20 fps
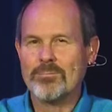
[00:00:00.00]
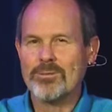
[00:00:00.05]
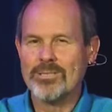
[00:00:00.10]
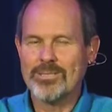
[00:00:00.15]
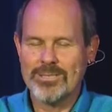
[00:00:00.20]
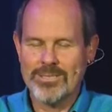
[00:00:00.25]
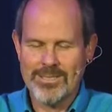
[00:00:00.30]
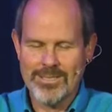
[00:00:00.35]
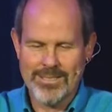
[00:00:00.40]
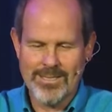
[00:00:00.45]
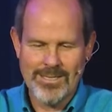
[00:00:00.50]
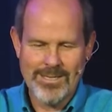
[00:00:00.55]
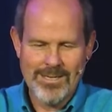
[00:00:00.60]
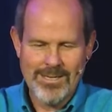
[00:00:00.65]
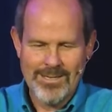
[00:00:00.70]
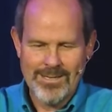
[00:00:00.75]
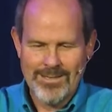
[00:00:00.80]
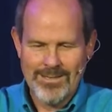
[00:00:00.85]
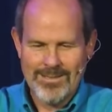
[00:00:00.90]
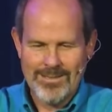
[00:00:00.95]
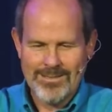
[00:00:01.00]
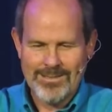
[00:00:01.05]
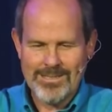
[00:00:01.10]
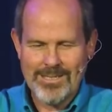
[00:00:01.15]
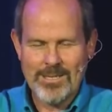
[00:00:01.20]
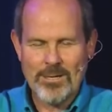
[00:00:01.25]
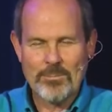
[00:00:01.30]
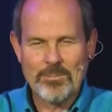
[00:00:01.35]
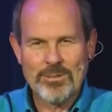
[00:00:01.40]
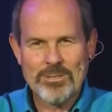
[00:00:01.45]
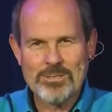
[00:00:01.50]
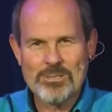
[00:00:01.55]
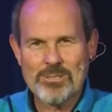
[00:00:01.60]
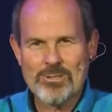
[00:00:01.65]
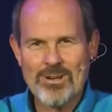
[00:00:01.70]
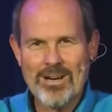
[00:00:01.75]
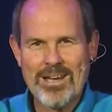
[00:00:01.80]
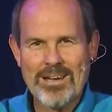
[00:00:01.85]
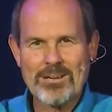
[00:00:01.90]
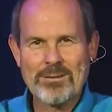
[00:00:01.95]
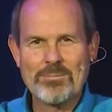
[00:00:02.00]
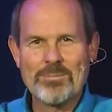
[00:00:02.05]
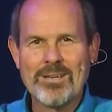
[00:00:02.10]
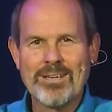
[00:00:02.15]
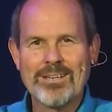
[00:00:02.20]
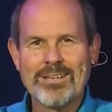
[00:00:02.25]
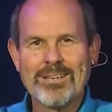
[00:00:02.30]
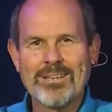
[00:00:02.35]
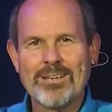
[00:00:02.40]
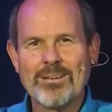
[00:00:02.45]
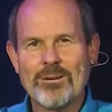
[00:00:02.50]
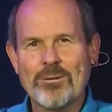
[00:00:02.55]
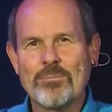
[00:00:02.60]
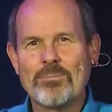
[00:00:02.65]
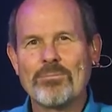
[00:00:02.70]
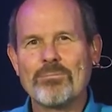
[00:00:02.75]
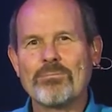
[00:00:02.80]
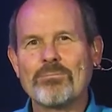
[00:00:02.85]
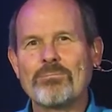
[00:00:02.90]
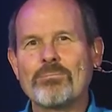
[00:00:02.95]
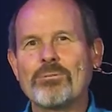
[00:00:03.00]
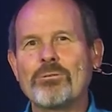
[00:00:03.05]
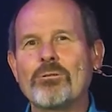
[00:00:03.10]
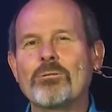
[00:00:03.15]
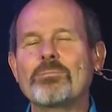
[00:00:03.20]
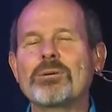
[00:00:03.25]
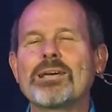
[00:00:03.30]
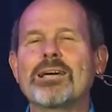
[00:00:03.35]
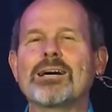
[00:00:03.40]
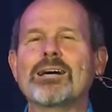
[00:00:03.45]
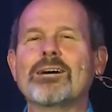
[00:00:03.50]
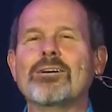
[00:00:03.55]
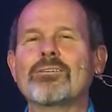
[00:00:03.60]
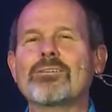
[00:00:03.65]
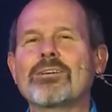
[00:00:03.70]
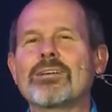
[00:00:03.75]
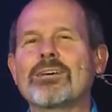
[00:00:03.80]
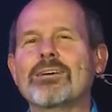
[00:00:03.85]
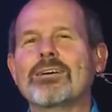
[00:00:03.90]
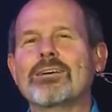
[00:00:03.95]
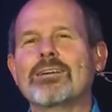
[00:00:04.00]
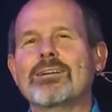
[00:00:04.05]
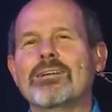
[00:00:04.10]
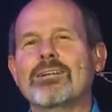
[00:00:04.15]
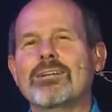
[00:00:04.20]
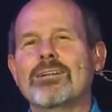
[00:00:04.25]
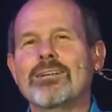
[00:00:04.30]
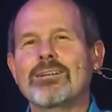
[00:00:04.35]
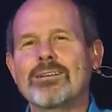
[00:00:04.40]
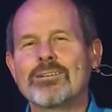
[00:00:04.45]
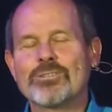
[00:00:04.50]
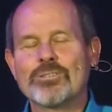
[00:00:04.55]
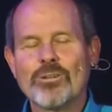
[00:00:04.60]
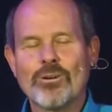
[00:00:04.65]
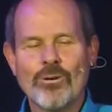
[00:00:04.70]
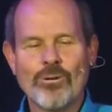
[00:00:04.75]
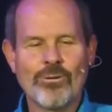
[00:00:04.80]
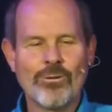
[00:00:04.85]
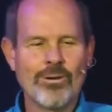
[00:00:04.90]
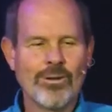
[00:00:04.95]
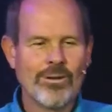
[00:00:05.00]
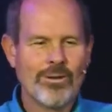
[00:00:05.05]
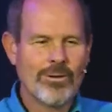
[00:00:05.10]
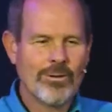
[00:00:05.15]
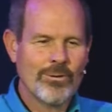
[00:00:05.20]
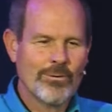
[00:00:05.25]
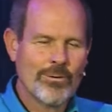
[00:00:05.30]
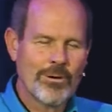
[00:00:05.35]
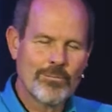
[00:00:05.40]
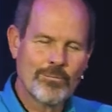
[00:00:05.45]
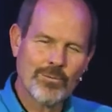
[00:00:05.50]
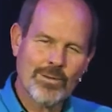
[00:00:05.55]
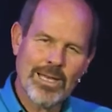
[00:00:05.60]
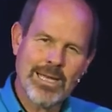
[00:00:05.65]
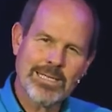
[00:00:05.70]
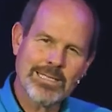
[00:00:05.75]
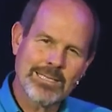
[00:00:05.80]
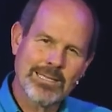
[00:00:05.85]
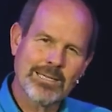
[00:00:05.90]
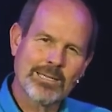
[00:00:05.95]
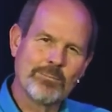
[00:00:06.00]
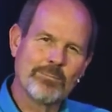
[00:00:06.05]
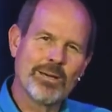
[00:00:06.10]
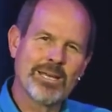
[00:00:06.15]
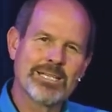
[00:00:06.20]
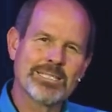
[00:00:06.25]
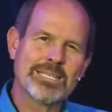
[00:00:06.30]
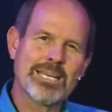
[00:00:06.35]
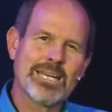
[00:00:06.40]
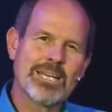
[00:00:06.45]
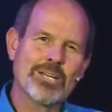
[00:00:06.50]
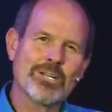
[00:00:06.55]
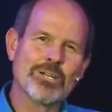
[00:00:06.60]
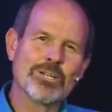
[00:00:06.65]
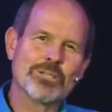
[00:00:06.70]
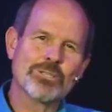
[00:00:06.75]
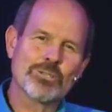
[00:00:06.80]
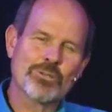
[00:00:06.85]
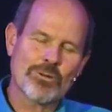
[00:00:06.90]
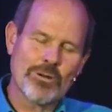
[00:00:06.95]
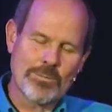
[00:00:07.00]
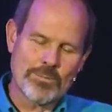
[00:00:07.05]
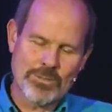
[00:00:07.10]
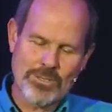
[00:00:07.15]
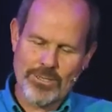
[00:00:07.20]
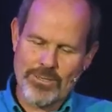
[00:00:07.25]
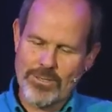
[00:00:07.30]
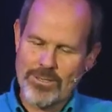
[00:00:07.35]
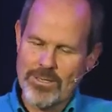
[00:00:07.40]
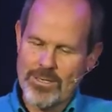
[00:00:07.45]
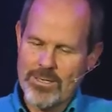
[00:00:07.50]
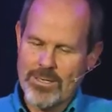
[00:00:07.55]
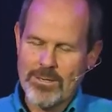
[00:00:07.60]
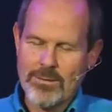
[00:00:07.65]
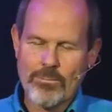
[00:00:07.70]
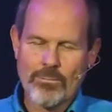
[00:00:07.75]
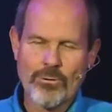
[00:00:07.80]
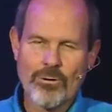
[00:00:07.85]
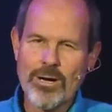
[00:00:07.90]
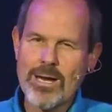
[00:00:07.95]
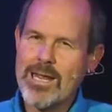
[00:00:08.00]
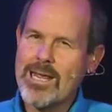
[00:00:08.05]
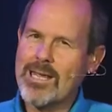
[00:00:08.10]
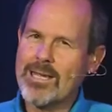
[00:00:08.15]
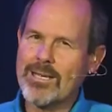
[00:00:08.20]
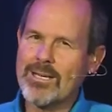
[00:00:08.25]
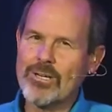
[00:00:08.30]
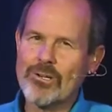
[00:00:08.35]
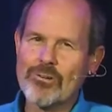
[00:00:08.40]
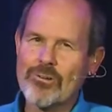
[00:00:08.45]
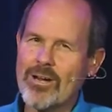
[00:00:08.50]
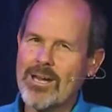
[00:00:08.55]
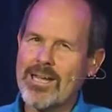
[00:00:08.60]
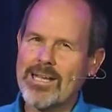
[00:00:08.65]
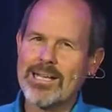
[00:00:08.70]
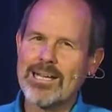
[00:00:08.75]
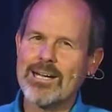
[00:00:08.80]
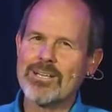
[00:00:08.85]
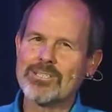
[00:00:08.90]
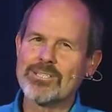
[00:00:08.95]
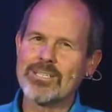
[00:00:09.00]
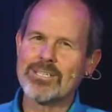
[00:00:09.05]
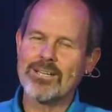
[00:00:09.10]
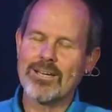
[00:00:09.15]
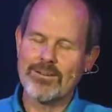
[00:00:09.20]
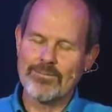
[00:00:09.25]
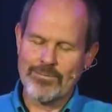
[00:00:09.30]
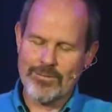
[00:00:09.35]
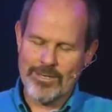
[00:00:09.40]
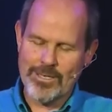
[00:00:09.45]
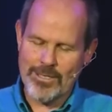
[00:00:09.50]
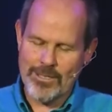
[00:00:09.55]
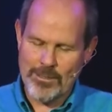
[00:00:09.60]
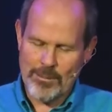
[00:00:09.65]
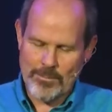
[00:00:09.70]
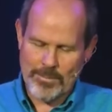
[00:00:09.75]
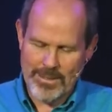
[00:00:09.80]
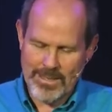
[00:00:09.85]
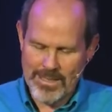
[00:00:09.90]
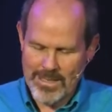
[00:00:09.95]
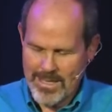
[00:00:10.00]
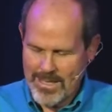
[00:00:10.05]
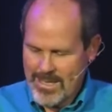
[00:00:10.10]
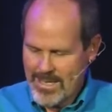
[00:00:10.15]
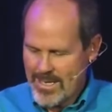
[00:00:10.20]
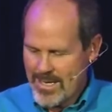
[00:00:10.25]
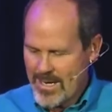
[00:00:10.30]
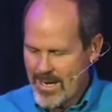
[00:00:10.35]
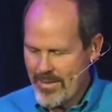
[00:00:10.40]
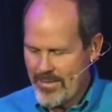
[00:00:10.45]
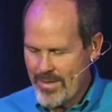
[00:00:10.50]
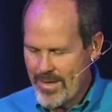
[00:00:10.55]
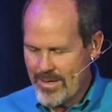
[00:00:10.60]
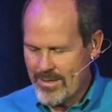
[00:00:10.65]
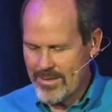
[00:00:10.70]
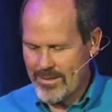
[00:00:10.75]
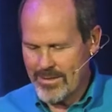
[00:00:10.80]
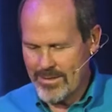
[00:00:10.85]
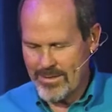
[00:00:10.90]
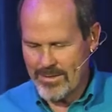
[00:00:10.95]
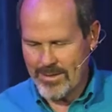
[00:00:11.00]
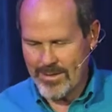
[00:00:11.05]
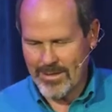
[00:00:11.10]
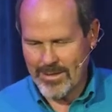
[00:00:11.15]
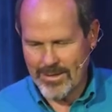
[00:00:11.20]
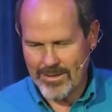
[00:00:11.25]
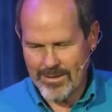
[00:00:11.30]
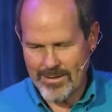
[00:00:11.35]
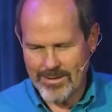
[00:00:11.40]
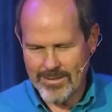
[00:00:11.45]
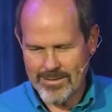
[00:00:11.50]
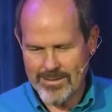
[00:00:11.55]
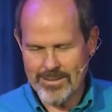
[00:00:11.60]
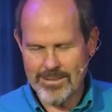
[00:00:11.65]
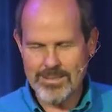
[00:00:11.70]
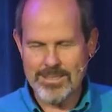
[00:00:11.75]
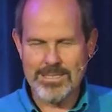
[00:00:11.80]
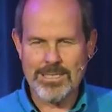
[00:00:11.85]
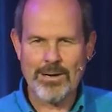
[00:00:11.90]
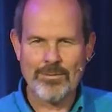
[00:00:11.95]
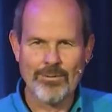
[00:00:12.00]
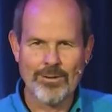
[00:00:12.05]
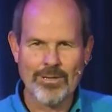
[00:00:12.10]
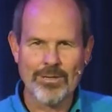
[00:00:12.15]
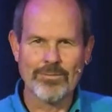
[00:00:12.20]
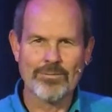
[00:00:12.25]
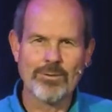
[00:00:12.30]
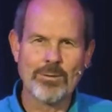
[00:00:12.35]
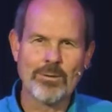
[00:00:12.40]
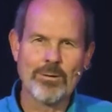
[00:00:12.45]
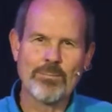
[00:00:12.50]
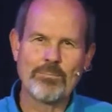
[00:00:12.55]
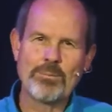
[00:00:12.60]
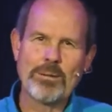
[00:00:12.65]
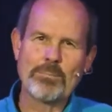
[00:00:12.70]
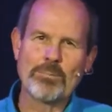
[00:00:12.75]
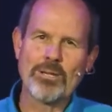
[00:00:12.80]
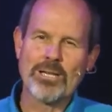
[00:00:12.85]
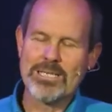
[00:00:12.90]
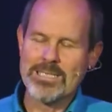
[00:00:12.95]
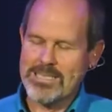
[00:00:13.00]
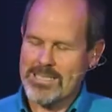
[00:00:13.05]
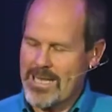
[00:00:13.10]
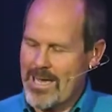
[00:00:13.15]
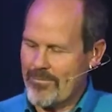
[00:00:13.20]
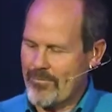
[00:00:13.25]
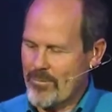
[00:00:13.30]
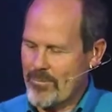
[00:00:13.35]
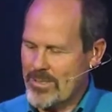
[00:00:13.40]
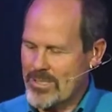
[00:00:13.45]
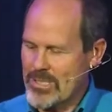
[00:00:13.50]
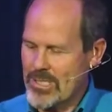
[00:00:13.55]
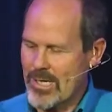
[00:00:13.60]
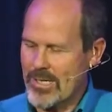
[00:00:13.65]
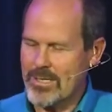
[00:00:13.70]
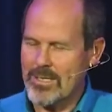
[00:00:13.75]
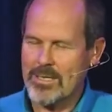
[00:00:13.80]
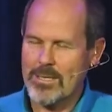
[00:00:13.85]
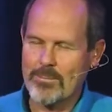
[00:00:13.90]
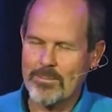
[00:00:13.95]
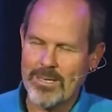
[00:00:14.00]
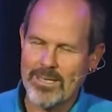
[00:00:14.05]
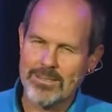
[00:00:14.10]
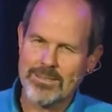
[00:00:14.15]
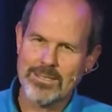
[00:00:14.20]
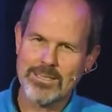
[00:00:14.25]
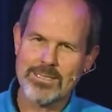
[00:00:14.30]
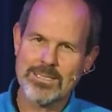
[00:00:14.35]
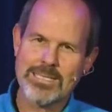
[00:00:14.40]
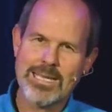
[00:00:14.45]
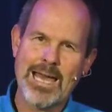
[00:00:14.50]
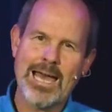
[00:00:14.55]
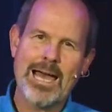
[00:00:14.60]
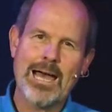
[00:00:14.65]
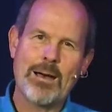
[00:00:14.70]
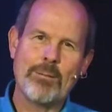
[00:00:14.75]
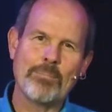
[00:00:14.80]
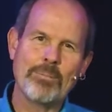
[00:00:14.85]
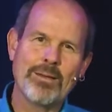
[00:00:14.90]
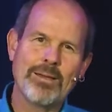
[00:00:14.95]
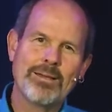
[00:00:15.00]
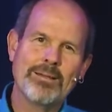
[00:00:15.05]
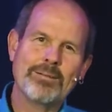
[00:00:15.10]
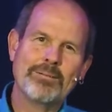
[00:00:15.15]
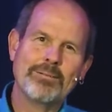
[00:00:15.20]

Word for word: bush to, to help extract me and to help pull me out. So, reflecting and meditating on Scripture, praying and crying out to God for help. And, and then uh, several of the people on staff have been talking about this app.